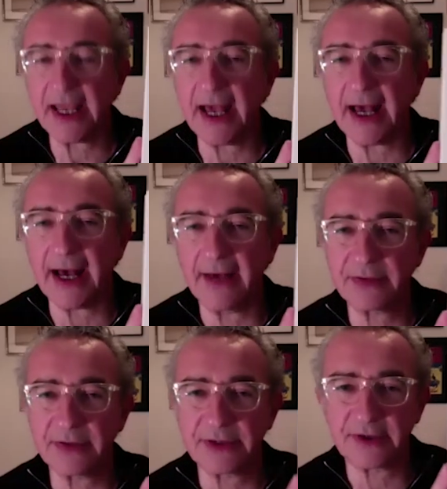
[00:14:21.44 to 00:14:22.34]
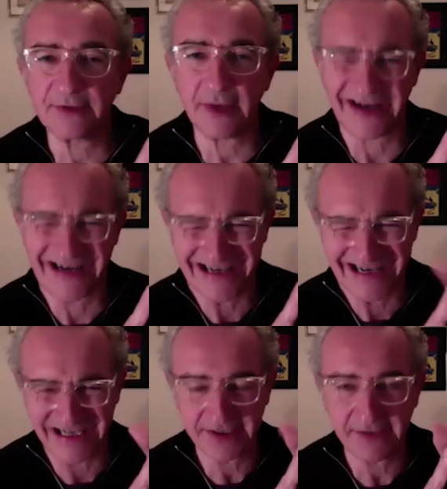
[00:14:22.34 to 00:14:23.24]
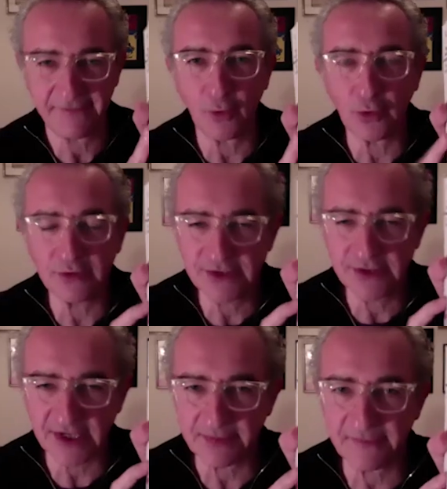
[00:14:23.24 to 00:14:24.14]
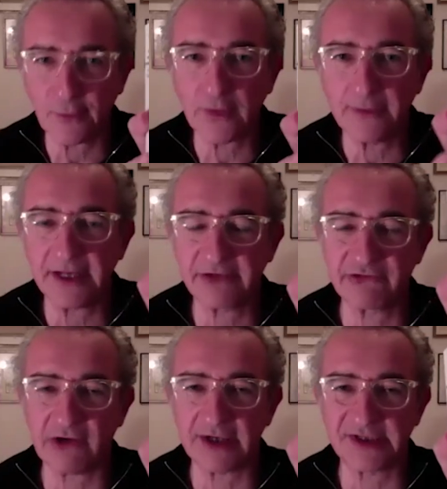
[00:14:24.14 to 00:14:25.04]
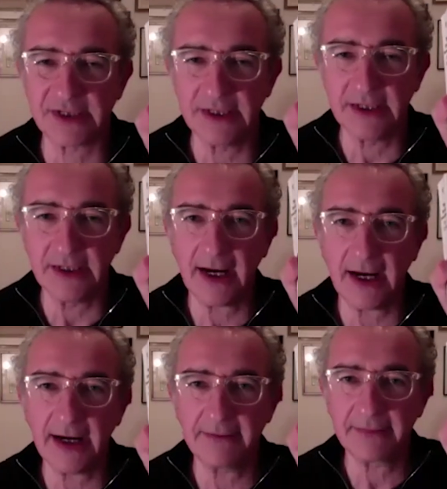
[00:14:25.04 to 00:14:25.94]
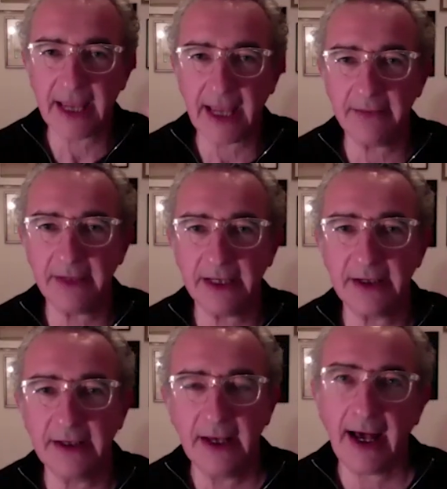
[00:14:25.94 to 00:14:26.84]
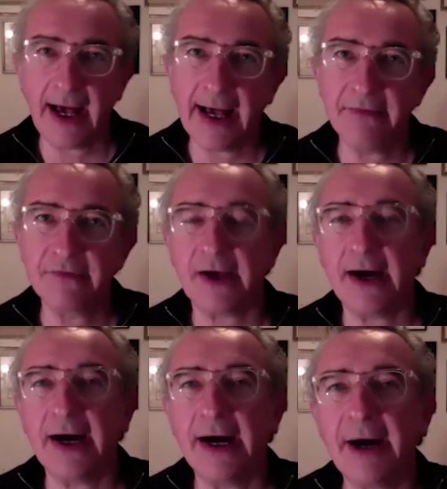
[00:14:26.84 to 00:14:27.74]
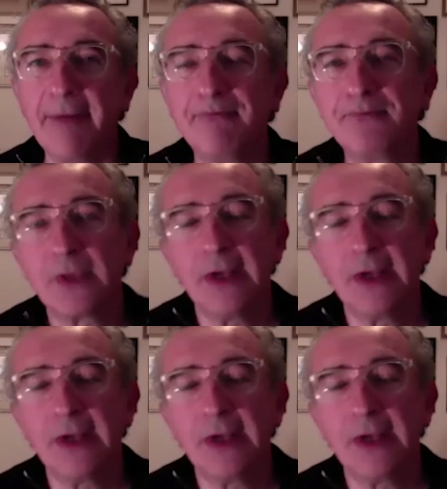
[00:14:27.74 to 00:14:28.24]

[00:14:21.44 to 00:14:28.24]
yeah, this was sort of ninety-four, just before the big drugs Um, came in. And um,